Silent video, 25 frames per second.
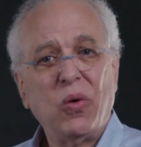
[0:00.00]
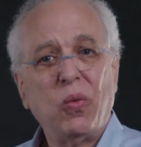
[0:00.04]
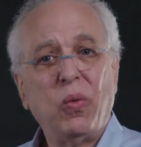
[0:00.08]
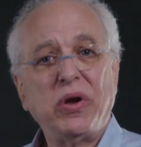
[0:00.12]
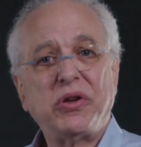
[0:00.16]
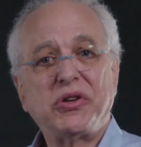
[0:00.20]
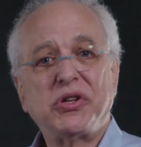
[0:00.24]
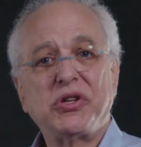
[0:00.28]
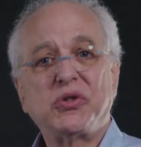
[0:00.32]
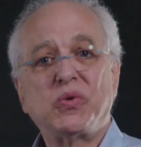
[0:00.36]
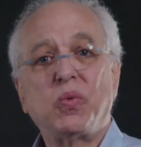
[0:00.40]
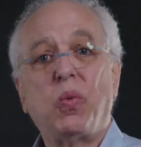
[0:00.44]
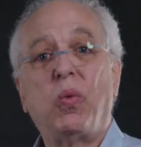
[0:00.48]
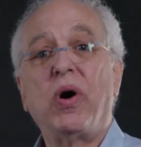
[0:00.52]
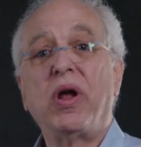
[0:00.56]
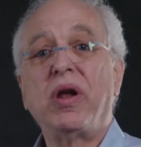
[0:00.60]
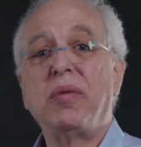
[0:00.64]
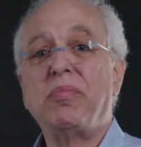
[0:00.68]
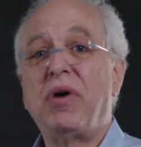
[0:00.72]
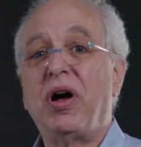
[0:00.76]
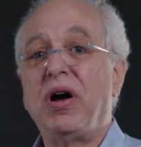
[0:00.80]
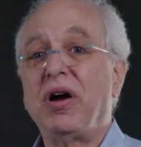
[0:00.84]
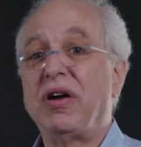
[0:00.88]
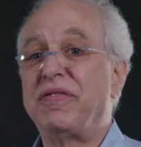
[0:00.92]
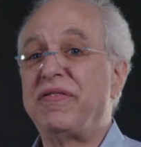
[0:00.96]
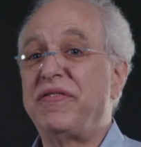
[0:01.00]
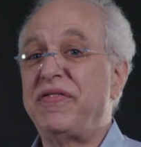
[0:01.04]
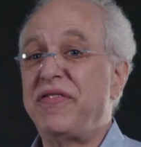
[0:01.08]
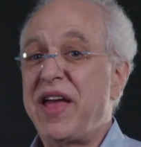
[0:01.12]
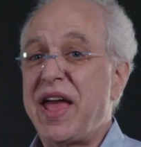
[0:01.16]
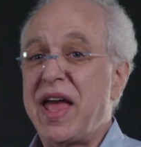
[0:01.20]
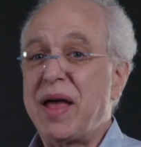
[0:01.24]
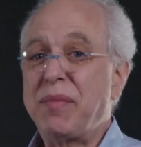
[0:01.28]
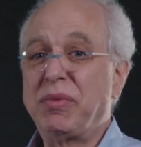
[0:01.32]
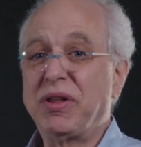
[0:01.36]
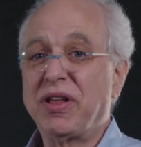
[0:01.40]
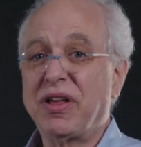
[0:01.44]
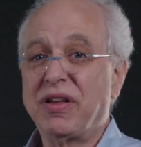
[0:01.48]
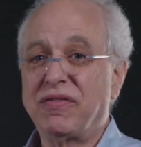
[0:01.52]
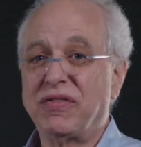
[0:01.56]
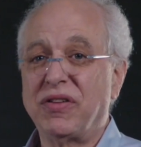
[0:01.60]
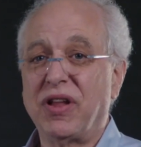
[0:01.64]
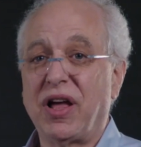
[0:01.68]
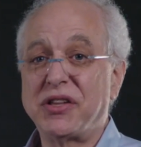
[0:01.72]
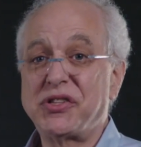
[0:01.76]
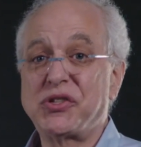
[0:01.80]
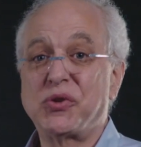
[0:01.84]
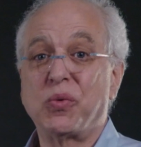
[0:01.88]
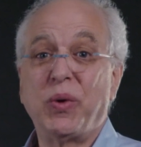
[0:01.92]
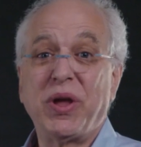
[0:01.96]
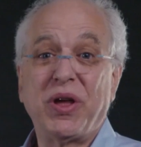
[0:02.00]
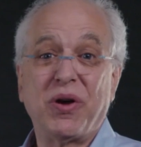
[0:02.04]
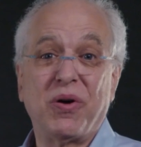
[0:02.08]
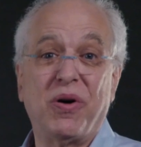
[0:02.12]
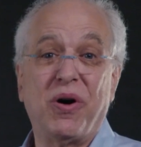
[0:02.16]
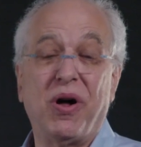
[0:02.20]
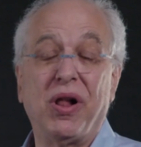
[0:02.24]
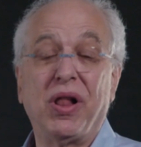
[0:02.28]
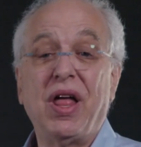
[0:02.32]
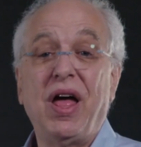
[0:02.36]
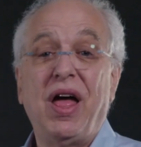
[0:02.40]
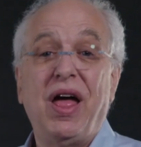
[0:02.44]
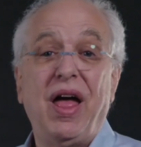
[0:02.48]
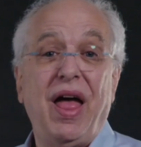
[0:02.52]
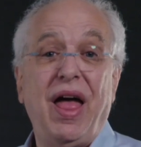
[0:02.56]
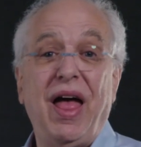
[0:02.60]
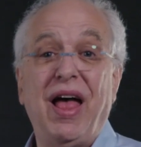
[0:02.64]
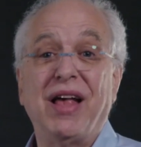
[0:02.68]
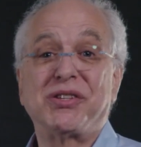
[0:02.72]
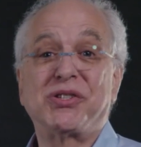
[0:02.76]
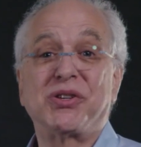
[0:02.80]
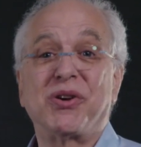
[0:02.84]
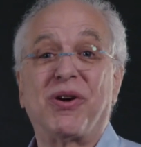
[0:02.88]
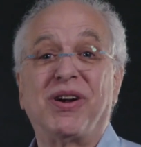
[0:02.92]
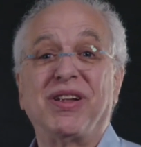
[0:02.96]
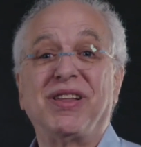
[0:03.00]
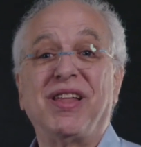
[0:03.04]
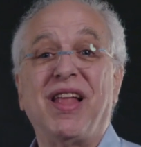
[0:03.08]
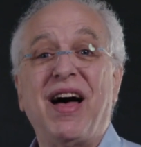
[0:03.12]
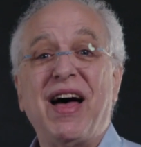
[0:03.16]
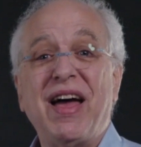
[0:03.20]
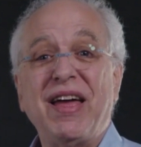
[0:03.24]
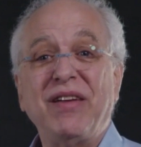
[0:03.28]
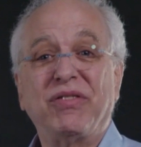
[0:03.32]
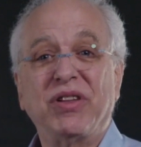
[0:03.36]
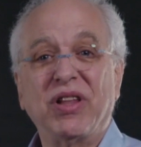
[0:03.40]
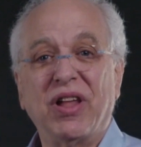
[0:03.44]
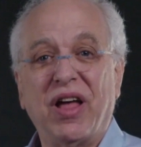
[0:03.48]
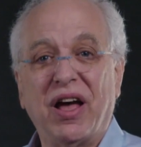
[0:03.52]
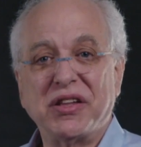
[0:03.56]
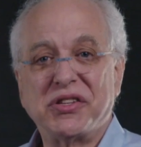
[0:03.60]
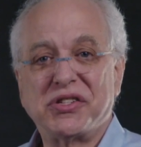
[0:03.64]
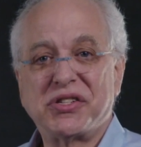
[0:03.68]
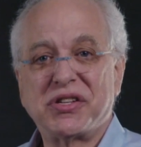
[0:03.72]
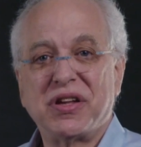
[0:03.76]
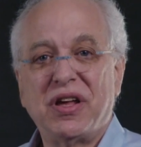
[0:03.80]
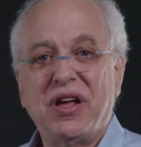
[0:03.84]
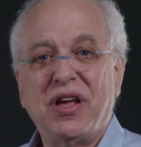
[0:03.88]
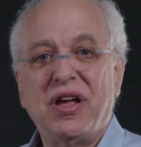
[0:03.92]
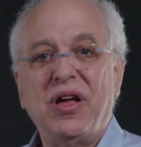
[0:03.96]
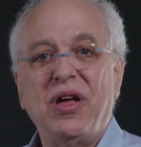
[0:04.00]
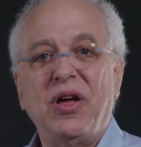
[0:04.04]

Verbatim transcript: which is one among a family of LUTs we call SR Live LUTs,